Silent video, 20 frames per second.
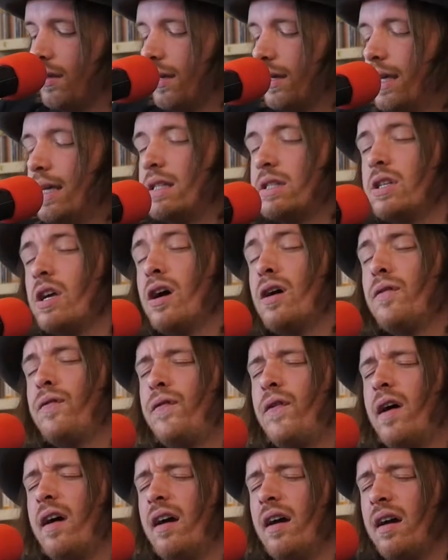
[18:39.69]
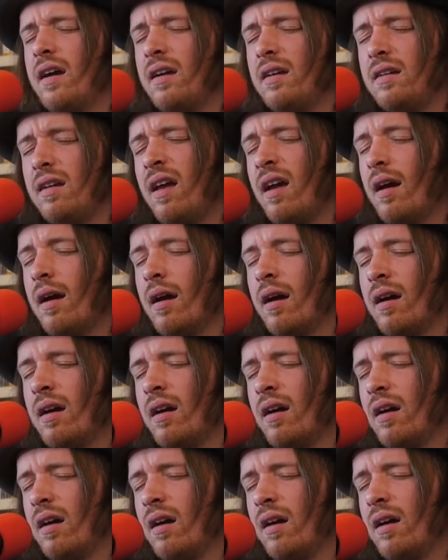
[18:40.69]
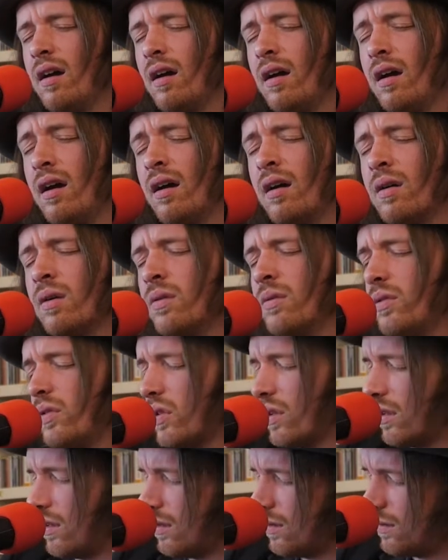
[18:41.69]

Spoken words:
I guess I'll find out.